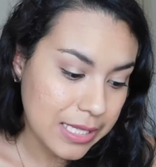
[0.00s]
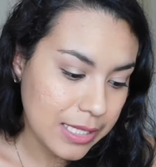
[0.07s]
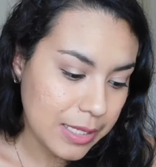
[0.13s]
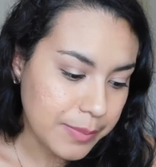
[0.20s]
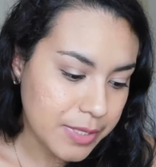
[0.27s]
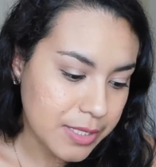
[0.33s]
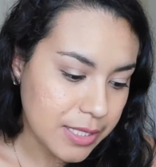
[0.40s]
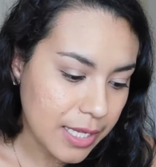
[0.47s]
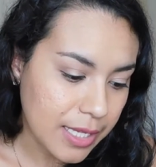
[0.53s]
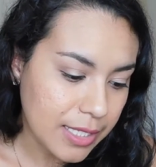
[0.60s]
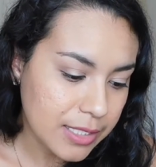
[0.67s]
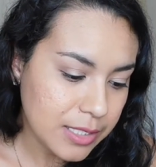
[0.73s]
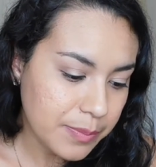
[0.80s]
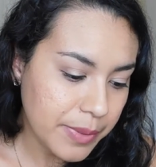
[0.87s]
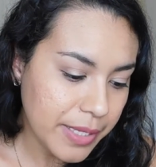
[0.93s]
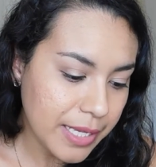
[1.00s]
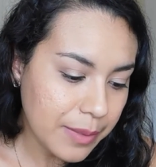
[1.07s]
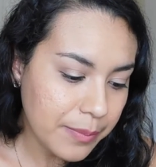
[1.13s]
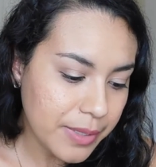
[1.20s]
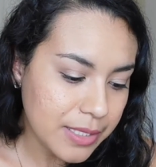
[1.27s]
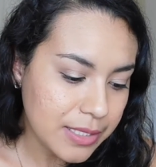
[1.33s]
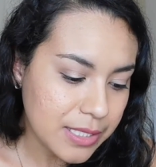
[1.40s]
lipstick. It's
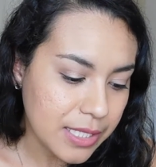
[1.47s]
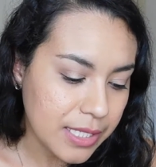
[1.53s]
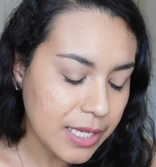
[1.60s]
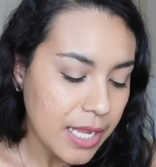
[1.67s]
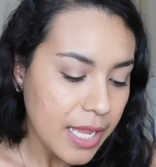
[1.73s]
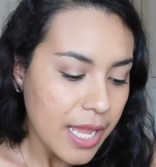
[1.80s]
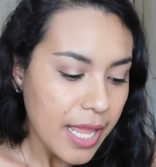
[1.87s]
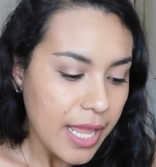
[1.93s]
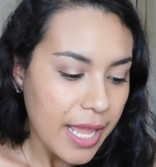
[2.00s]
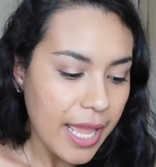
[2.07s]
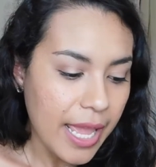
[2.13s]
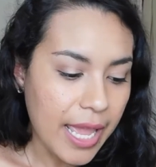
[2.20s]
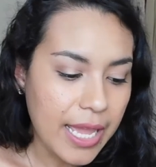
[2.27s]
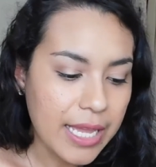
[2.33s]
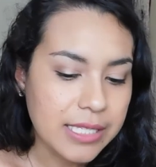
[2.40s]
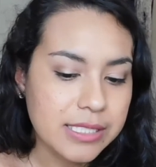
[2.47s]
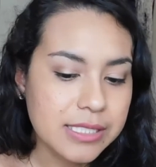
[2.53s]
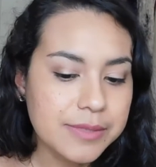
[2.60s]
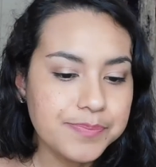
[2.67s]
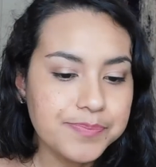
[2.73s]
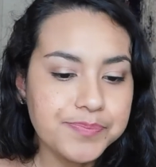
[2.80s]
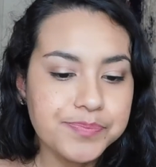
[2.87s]
pigmented and
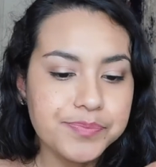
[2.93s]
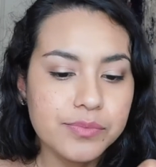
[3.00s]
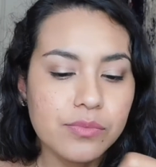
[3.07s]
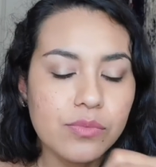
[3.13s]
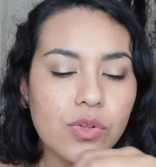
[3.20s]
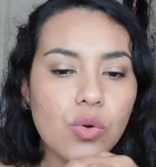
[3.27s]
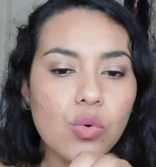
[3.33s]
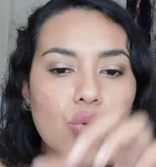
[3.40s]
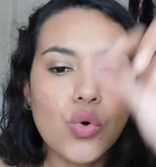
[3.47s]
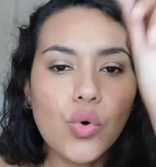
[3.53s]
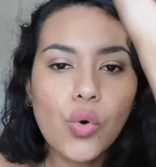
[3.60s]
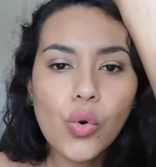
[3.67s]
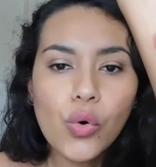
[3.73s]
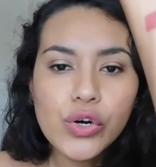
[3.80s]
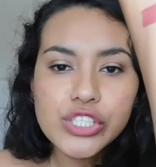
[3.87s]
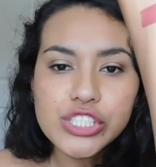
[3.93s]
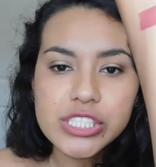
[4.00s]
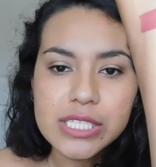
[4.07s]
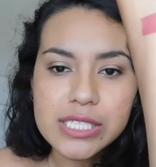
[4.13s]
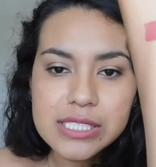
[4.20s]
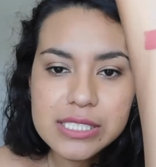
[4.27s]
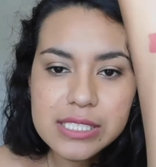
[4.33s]

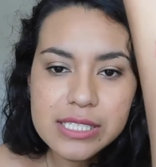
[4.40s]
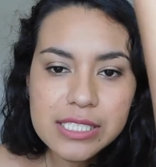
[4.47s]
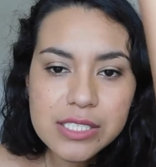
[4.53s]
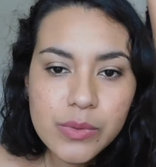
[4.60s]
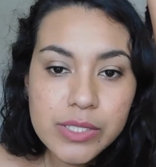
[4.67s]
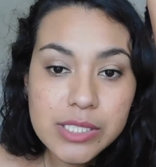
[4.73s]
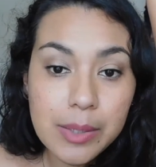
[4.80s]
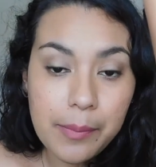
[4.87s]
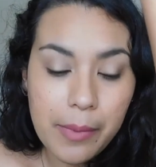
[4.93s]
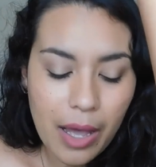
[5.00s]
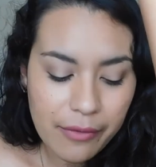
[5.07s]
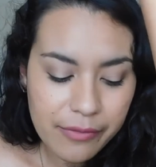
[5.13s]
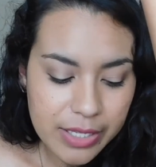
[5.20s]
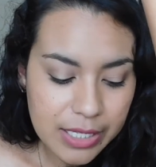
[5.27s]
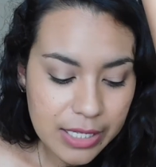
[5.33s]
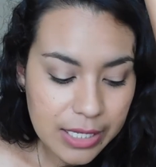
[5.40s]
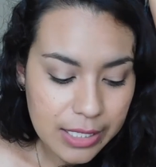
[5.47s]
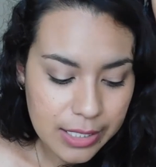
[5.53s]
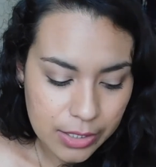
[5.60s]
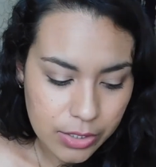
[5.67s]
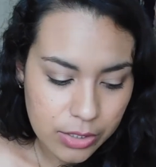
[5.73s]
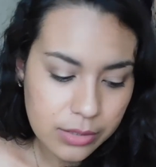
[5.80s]
gorgeous. This one's a mauve
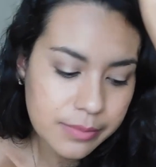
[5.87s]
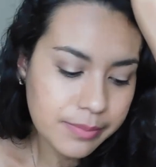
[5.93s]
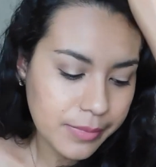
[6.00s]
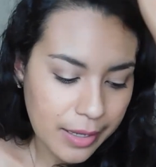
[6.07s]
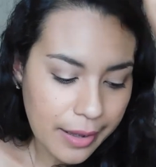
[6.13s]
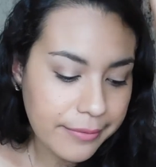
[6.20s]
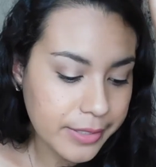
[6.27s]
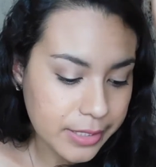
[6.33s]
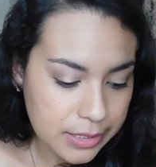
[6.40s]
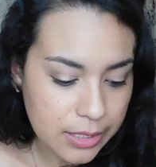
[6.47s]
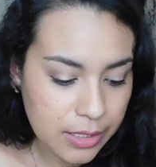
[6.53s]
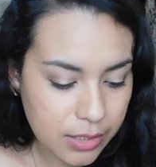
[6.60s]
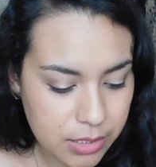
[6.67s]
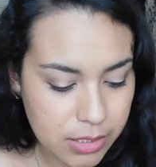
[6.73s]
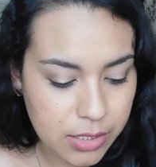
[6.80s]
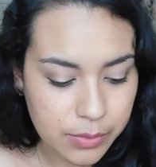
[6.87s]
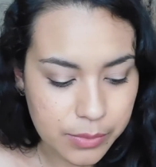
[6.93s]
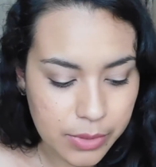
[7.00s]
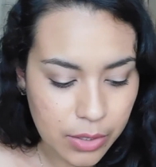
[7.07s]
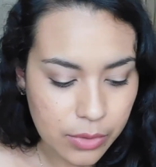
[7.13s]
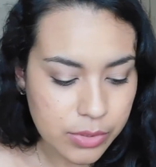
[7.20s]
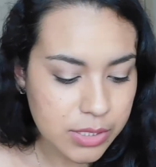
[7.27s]
color, mauve Dusty
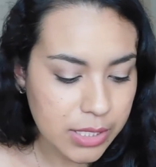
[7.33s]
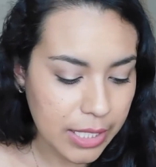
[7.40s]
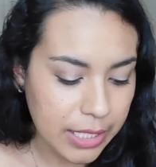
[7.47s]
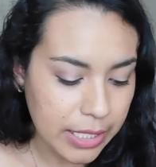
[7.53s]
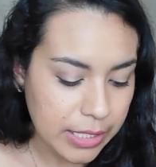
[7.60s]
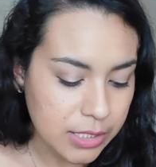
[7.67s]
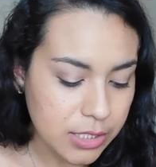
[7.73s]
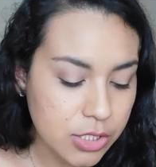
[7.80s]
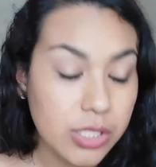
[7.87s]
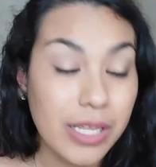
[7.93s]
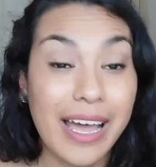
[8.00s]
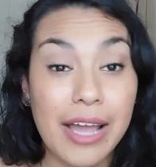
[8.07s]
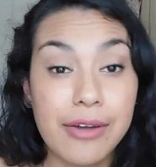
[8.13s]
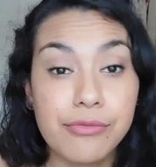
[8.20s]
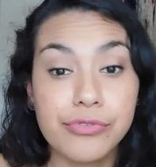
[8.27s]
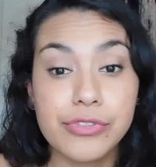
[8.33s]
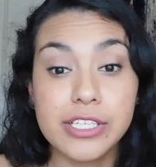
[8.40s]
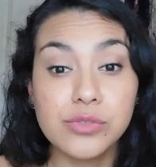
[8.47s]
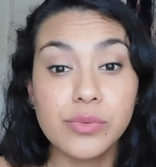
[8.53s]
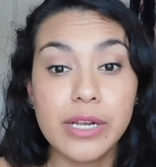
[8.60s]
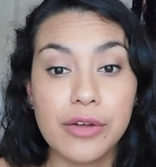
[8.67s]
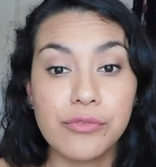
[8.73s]
Rose, and
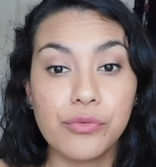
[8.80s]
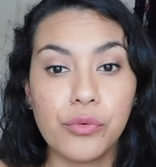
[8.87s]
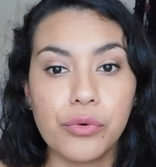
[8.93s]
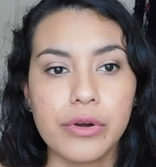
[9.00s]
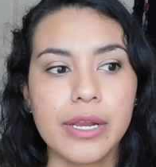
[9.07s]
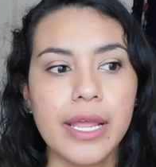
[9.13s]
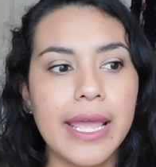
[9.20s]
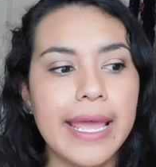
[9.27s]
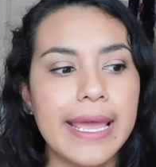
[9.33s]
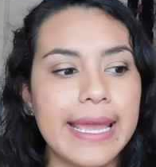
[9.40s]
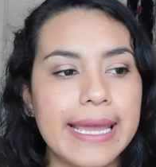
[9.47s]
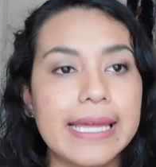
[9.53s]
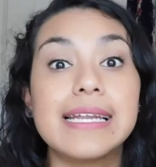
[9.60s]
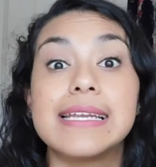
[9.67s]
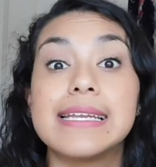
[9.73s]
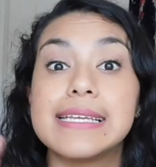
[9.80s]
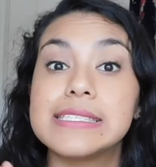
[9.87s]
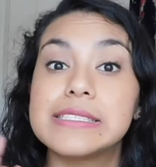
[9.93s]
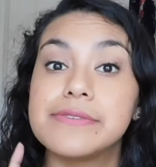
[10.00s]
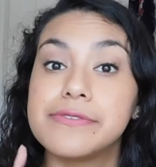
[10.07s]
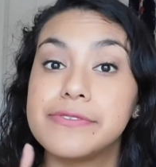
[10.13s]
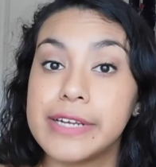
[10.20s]
this one I've worn, and it
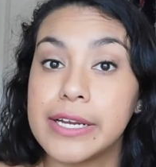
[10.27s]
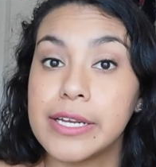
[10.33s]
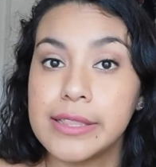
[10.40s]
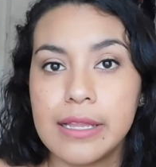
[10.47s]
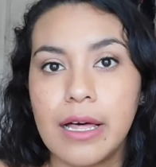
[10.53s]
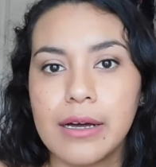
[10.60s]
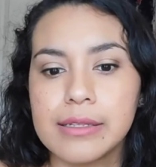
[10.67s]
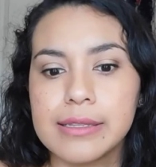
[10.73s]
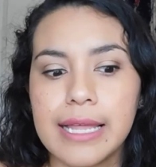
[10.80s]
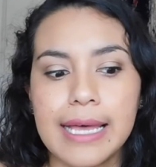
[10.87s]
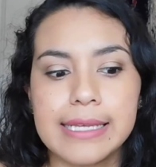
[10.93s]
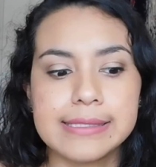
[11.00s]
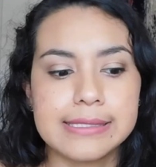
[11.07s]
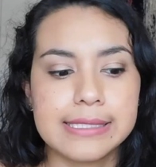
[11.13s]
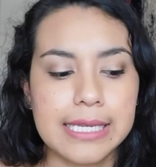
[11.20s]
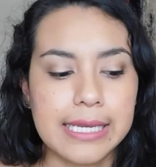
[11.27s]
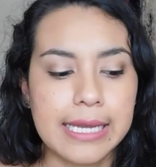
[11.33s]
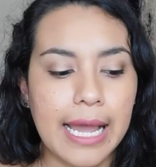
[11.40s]
is very long lasting.